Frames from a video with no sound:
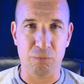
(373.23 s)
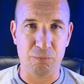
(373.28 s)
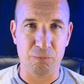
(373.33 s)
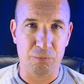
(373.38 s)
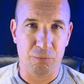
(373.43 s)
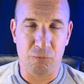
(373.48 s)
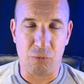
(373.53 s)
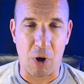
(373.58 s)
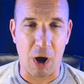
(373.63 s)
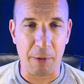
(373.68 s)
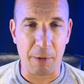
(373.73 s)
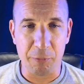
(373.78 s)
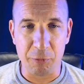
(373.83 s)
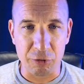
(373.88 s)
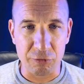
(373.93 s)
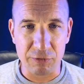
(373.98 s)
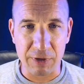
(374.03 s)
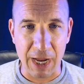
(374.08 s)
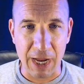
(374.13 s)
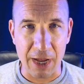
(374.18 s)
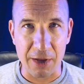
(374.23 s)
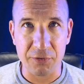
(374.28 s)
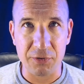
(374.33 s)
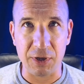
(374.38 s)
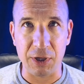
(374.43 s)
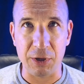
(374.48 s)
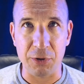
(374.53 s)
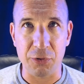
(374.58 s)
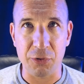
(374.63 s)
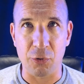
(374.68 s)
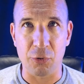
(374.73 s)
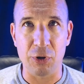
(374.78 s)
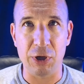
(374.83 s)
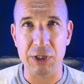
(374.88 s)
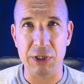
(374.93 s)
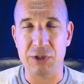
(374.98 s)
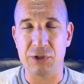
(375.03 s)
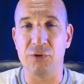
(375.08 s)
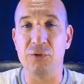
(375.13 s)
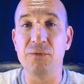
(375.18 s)
Rob Gronkowski,
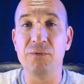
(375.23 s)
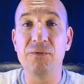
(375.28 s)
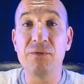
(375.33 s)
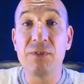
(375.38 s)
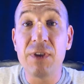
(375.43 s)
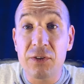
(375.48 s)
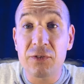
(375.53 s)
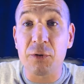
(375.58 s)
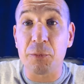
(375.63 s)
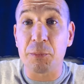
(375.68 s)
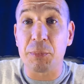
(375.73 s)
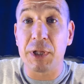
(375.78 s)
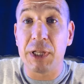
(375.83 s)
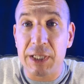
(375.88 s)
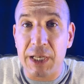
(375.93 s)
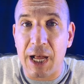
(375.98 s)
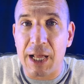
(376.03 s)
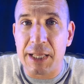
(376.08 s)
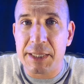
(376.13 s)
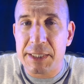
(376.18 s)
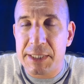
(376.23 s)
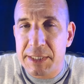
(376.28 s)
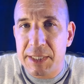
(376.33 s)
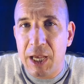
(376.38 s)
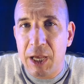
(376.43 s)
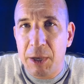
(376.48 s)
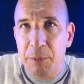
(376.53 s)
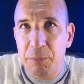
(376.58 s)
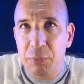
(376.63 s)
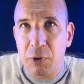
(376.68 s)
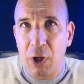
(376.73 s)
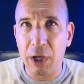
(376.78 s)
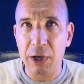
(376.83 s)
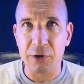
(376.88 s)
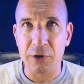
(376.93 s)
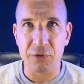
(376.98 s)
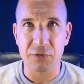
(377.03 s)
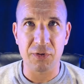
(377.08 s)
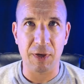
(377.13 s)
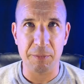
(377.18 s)
32, visibly not the same
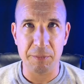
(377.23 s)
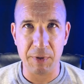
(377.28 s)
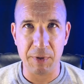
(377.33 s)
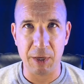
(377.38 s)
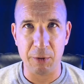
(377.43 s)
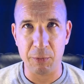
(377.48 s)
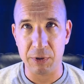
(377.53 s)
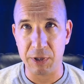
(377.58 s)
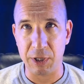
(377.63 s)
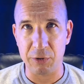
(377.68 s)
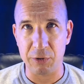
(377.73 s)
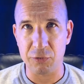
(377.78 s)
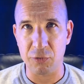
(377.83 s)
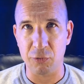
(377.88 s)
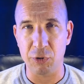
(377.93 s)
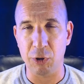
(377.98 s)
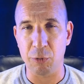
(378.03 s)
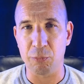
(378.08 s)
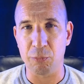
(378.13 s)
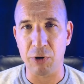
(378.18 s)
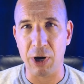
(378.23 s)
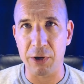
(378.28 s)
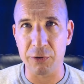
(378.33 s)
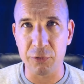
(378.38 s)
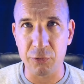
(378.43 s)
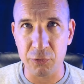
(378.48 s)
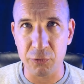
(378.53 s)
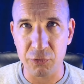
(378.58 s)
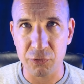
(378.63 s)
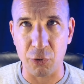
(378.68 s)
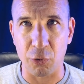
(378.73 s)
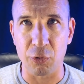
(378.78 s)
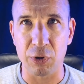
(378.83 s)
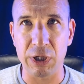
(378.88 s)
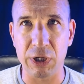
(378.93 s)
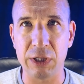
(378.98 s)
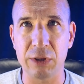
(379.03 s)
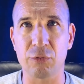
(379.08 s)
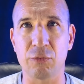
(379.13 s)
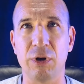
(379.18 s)
player. Same thing with Antonio Brown, who's
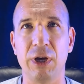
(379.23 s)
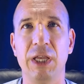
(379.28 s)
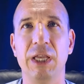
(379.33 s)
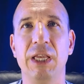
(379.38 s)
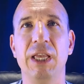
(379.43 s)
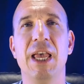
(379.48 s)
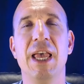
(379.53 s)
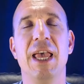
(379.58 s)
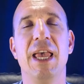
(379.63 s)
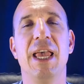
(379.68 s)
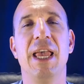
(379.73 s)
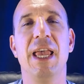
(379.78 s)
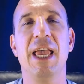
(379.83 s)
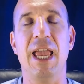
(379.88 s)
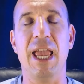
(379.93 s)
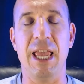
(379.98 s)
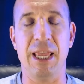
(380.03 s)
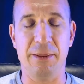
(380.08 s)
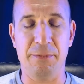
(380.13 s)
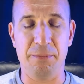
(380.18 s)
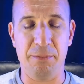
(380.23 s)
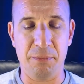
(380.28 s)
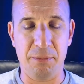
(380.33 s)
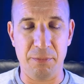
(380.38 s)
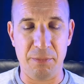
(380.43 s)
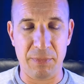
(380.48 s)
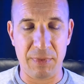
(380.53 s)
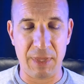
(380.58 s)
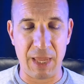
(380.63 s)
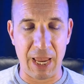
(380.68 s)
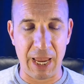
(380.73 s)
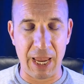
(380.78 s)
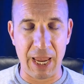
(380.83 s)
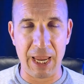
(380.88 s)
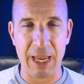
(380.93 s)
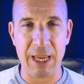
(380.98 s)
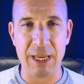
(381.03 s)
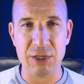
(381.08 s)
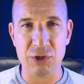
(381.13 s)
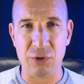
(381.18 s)
33. And the
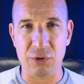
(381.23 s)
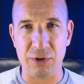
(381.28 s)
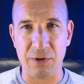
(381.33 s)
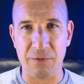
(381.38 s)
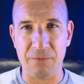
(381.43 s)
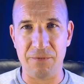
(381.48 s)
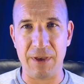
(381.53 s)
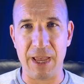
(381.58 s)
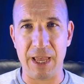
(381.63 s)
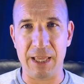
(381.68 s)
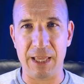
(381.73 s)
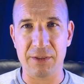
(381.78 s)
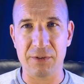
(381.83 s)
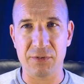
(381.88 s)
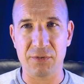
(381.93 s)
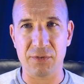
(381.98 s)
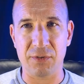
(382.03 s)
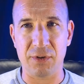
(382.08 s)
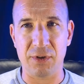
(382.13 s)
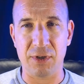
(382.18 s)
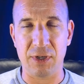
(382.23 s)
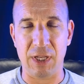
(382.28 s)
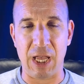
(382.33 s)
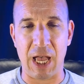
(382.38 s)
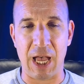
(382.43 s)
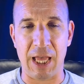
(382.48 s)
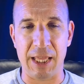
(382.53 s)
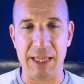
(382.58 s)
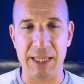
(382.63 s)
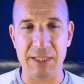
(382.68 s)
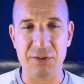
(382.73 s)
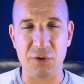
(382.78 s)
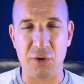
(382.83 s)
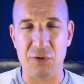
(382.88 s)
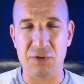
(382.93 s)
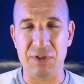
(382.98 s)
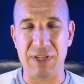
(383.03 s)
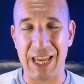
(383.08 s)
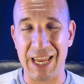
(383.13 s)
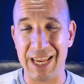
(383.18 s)
age on the vets, this
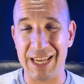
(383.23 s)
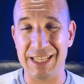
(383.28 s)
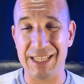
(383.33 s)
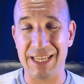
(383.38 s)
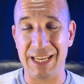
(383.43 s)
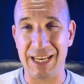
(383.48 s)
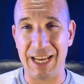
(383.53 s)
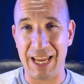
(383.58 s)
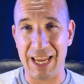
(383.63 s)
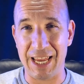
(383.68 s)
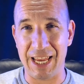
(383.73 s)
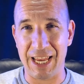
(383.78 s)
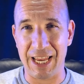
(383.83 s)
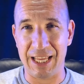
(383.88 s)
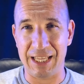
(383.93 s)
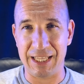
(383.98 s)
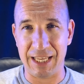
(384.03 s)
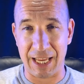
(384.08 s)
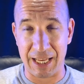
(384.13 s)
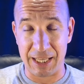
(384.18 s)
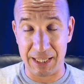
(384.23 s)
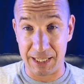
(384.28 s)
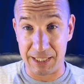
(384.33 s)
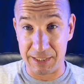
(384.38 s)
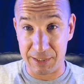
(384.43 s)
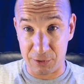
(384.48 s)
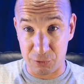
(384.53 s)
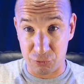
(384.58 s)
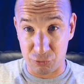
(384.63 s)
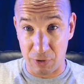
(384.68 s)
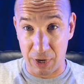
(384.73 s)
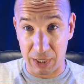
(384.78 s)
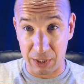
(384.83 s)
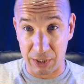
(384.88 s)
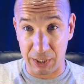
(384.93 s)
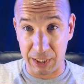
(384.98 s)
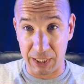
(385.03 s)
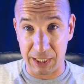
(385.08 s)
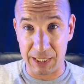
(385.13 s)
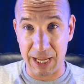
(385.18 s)
goes hand in hand, and it's
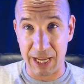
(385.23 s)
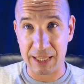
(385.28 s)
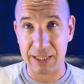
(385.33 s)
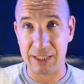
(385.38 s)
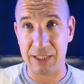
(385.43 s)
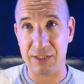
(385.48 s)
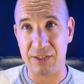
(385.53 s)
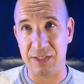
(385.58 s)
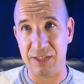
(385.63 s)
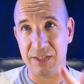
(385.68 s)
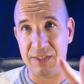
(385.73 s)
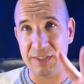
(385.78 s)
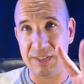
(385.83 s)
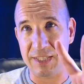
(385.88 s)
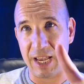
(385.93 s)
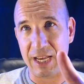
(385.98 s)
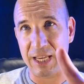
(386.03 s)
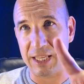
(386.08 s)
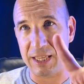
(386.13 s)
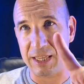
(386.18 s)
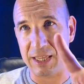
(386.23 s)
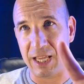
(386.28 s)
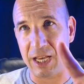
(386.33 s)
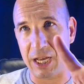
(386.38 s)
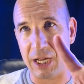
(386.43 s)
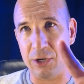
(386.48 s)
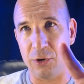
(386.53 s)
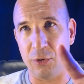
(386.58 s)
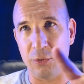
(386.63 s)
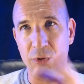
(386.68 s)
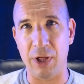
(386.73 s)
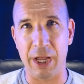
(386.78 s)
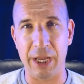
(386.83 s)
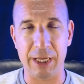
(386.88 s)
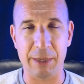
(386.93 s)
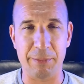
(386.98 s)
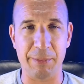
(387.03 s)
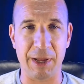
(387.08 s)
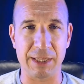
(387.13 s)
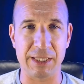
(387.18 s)
directly connected to the second thing I don't
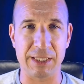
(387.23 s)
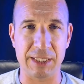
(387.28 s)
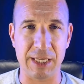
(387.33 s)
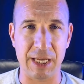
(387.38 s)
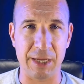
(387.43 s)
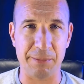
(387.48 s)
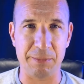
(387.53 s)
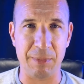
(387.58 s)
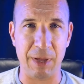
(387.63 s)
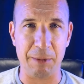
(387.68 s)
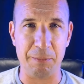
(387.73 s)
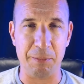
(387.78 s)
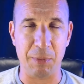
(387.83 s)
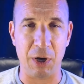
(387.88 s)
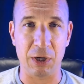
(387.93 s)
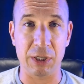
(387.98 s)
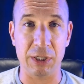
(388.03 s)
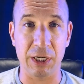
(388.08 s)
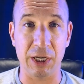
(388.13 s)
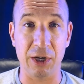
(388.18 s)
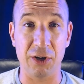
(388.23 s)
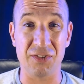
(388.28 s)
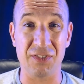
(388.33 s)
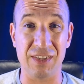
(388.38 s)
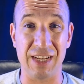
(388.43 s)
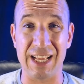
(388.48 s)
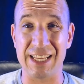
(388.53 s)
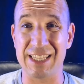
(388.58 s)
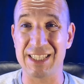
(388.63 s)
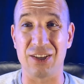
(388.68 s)
like about the Tampa Bay Buccaneers, and that's the